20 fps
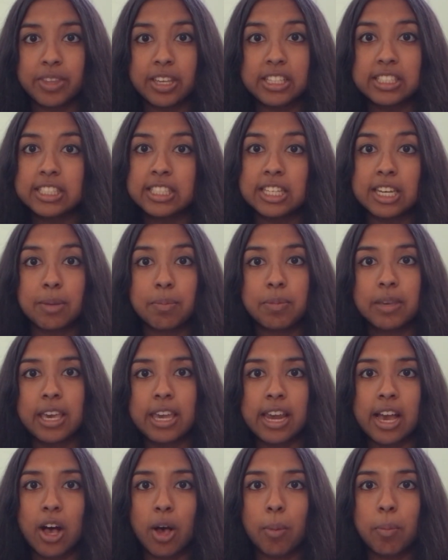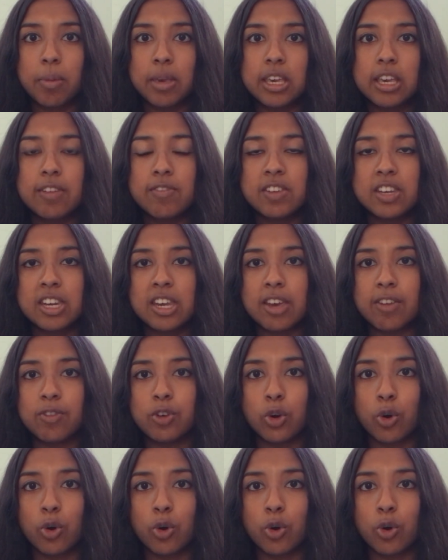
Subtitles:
This tip can help even if